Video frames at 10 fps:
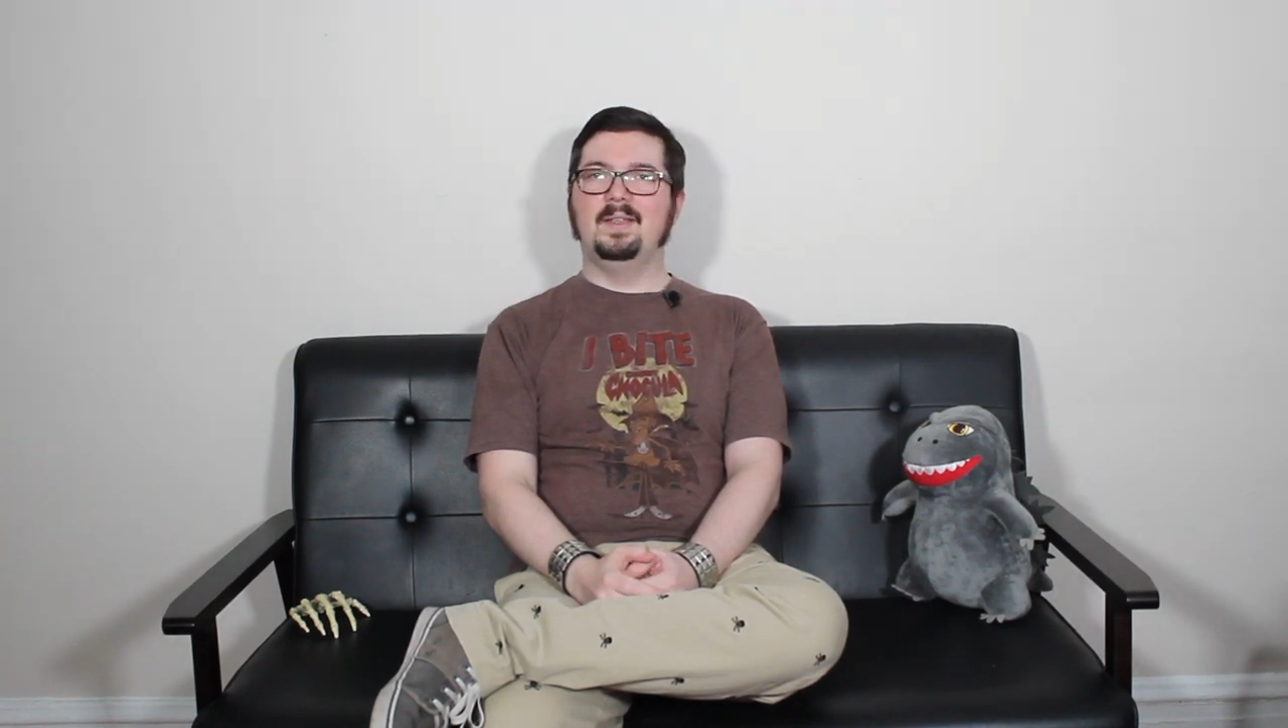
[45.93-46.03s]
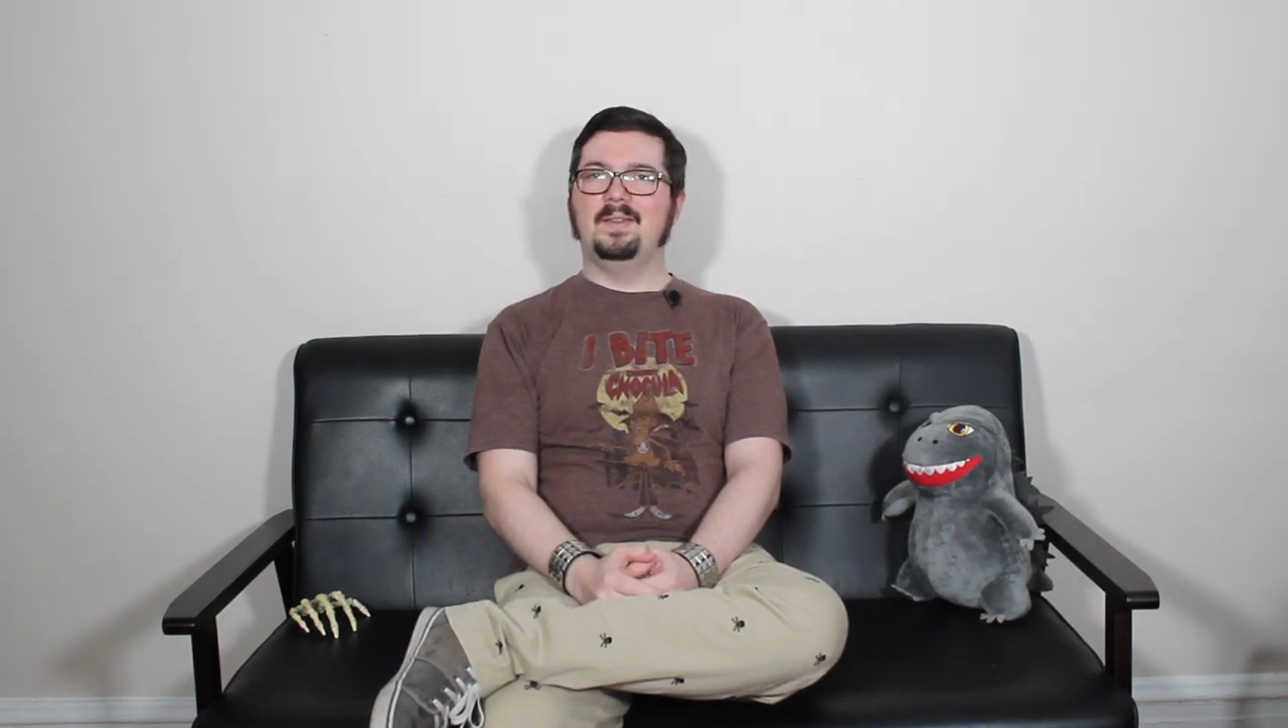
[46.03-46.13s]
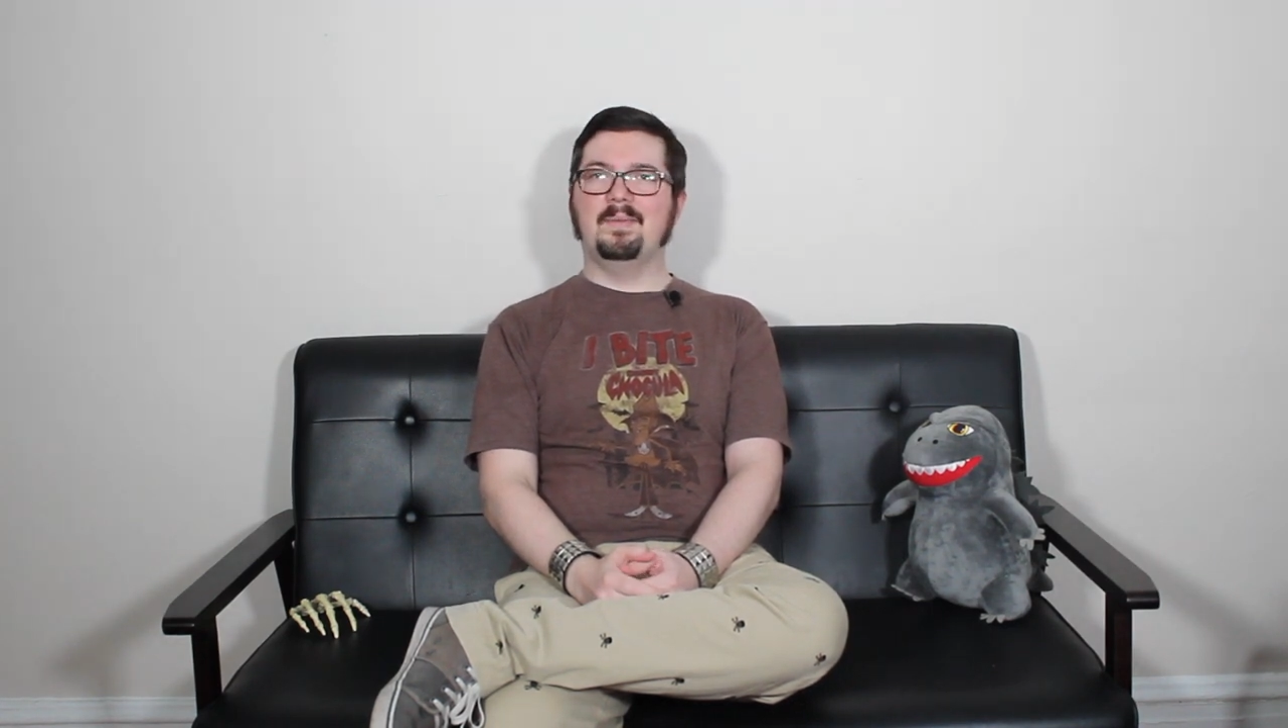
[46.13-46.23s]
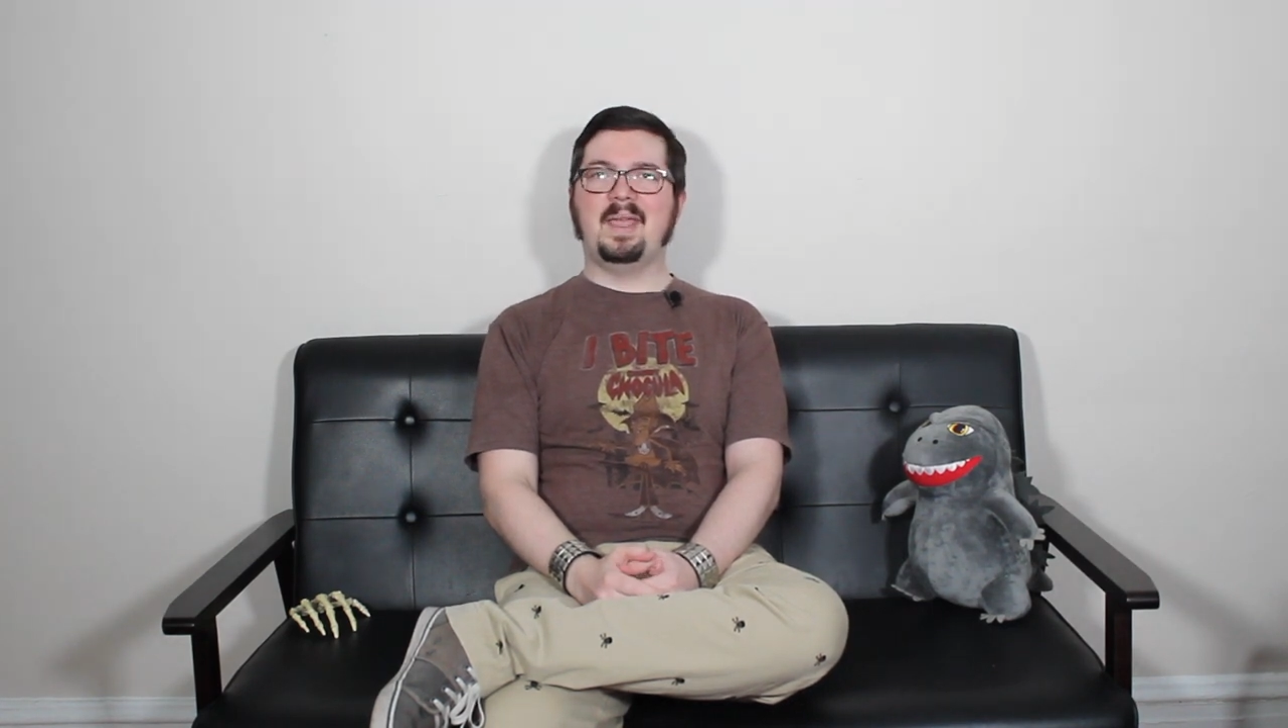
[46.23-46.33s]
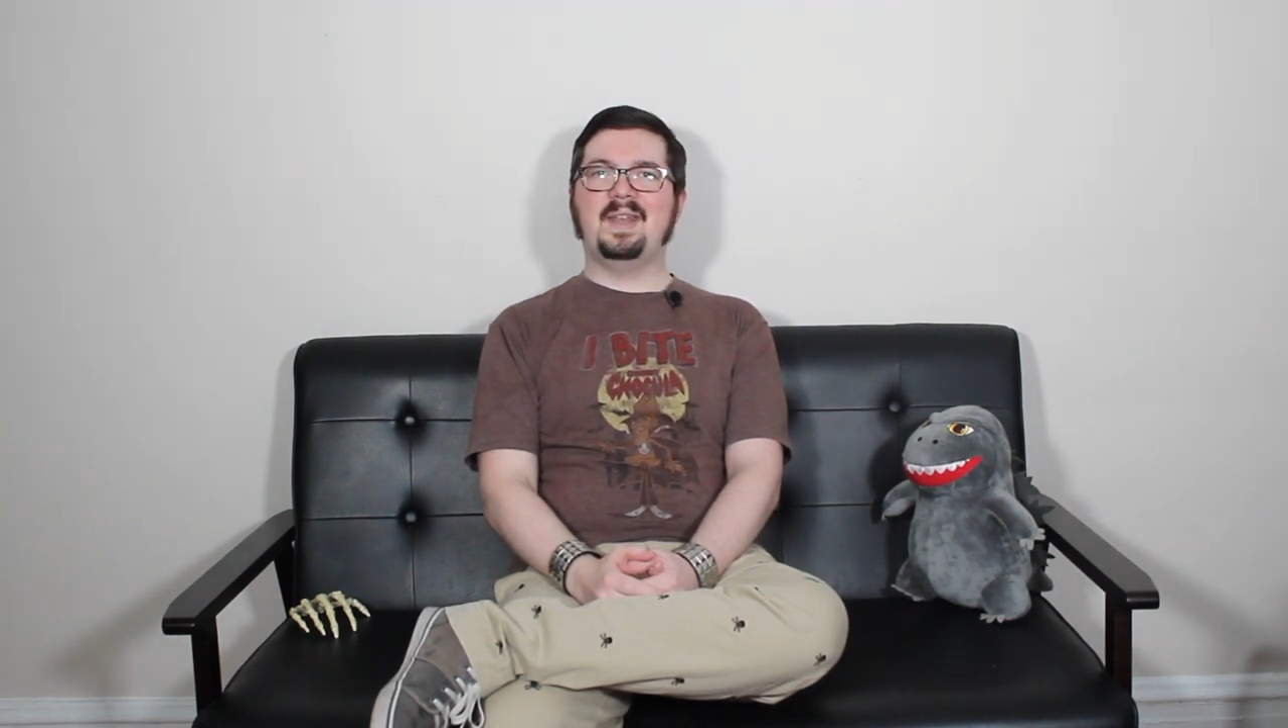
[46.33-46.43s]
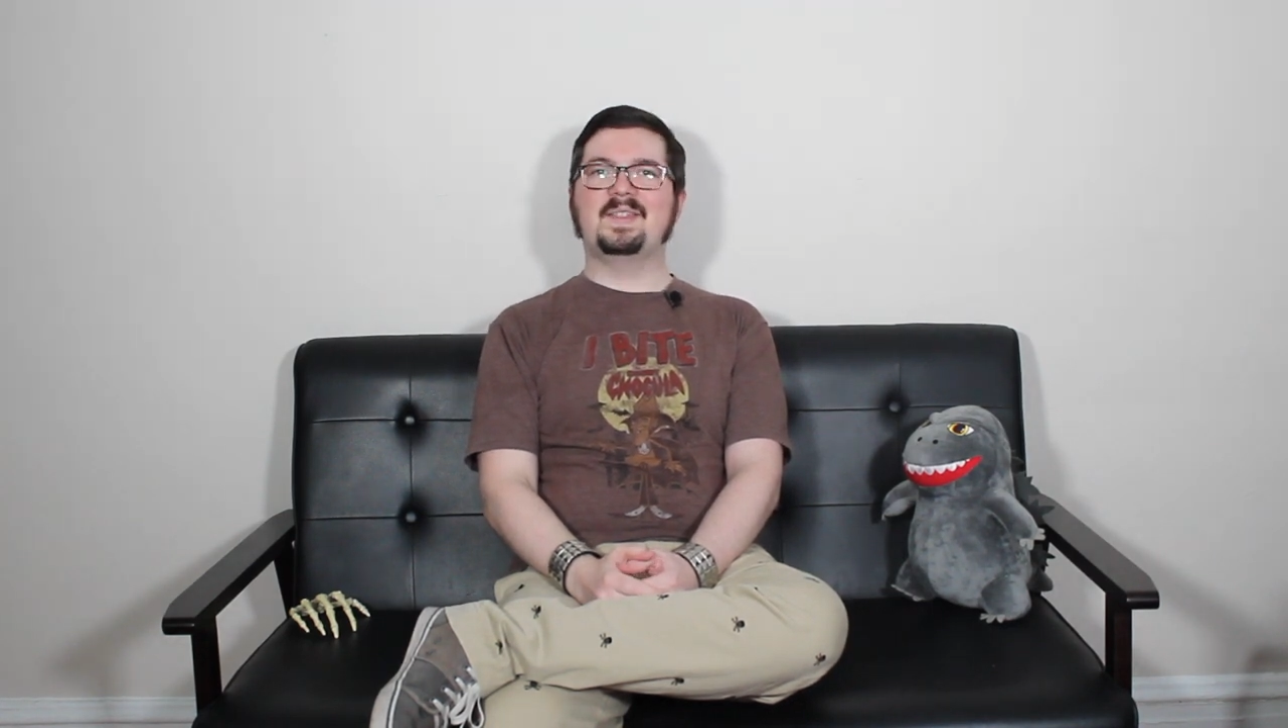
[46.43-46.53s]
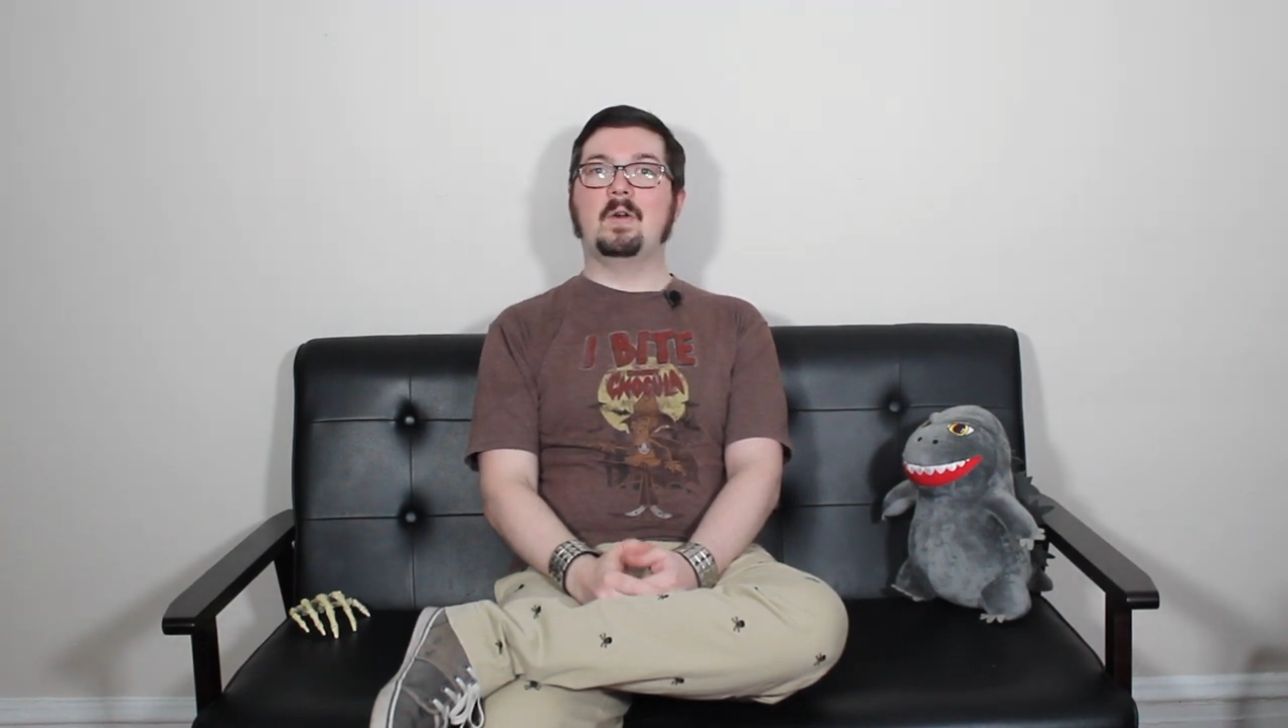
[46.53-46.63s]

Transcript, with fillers: the man is a